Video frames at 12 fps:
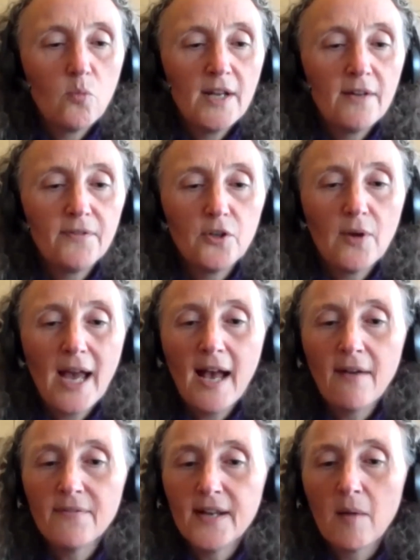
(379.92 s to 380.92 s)
if you
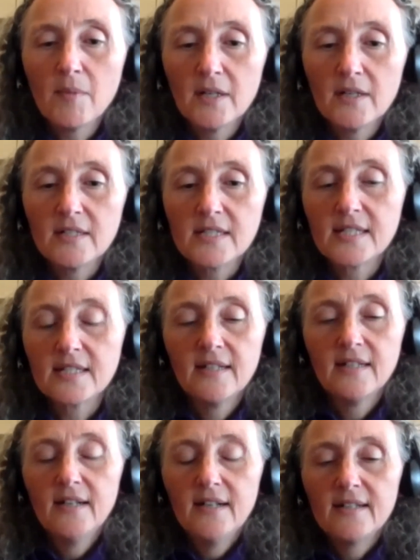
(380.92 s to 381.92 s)
have numbness,
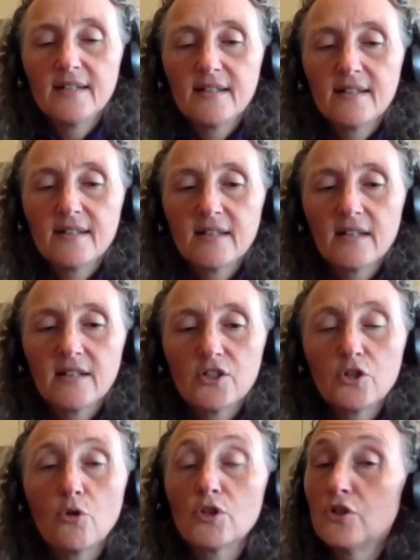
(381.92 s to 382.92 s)

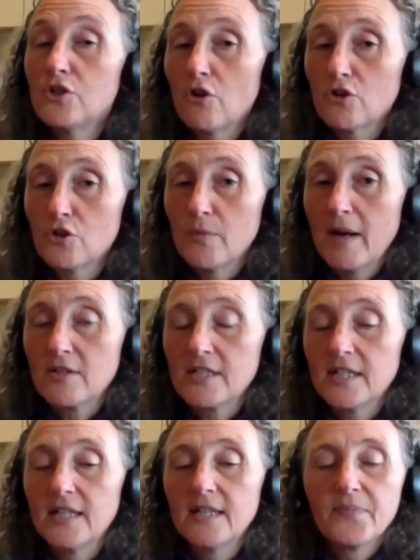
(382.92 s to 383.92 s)
talk to your doctor about
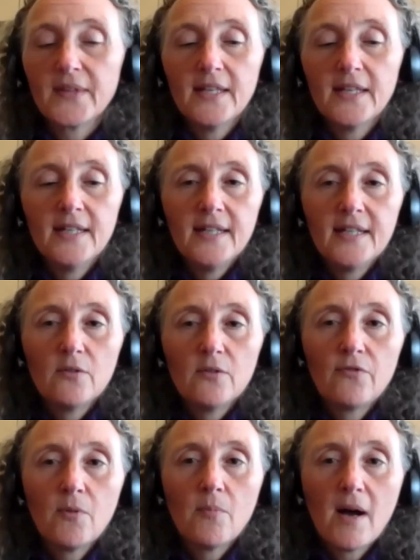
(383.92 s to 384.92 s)
it.
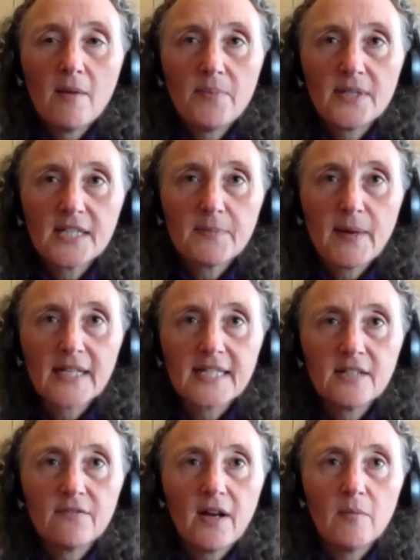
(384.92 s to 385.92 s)
From my
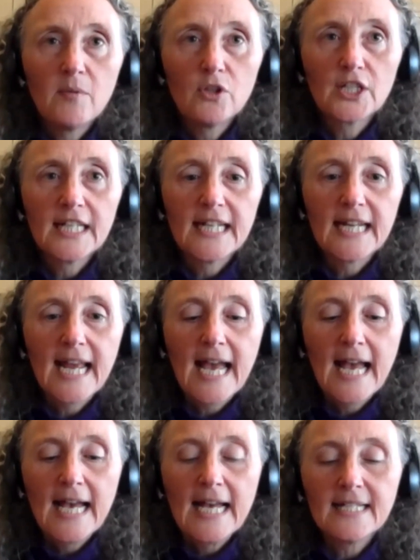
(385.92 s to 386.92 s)
perspective, I'm looking
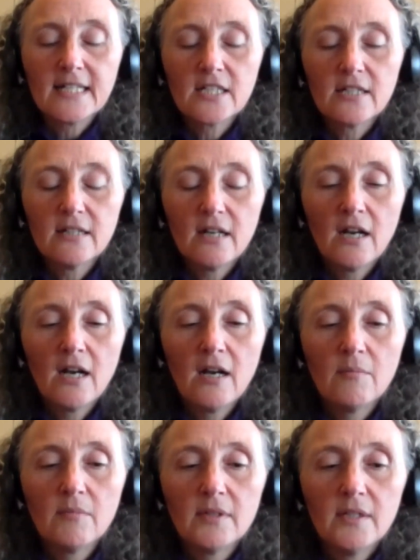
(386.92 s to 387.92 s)
at
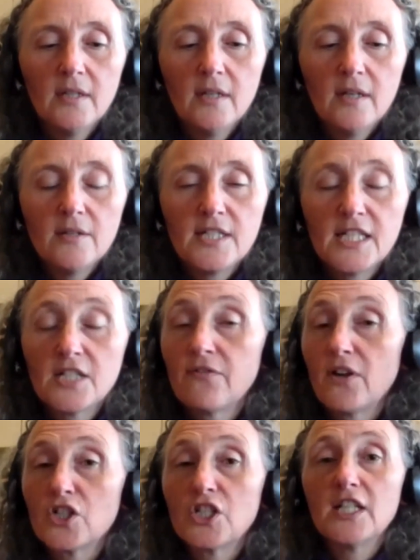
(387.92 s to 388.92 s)

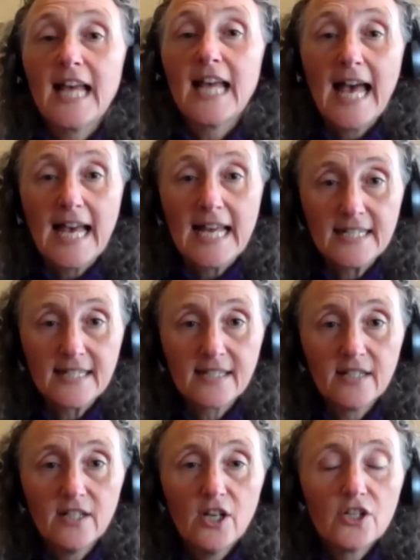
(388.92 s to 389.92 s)
dysfunction in the
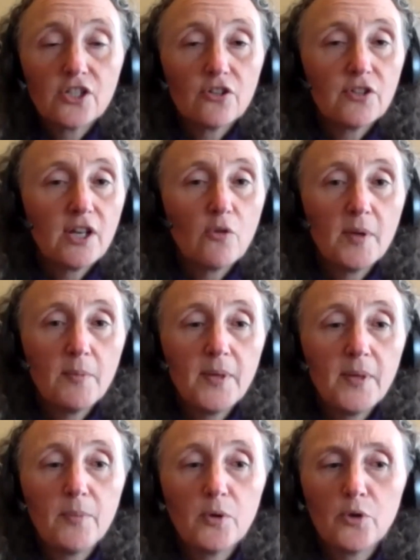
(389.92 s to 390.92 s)
hands. So there'll be
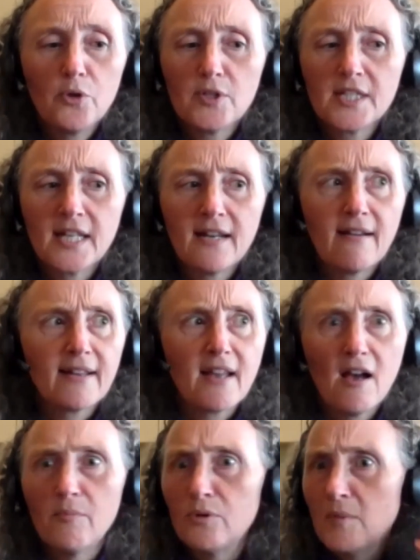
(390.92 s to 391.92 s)
people who say, I
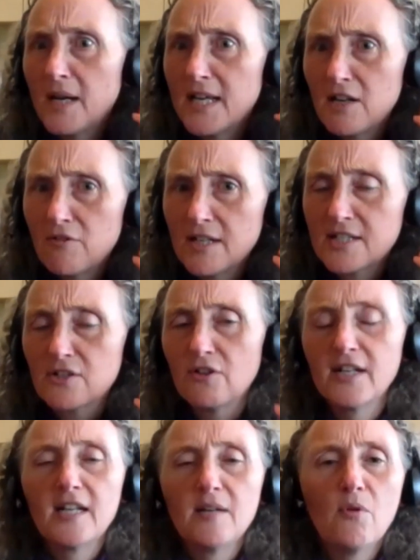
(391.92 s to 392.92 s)
can't put my earrings
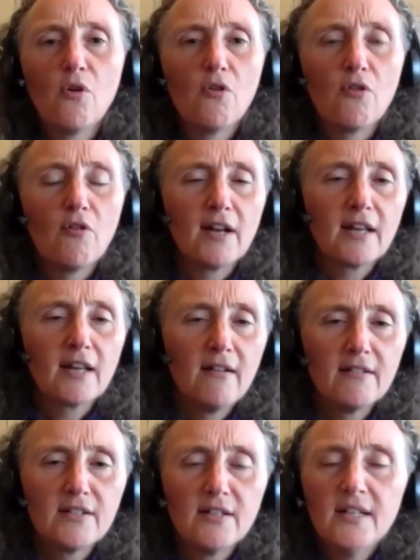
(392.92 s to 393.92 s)
on anymore, or I
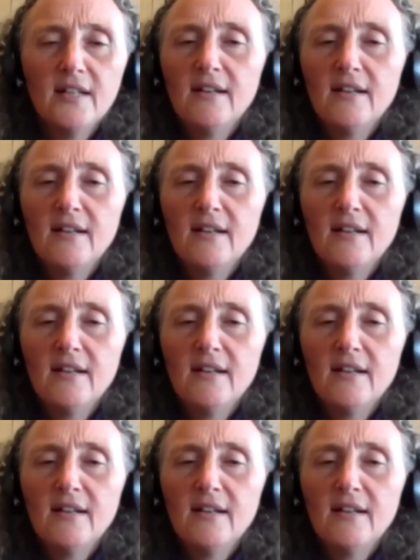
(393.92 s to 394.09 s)
can't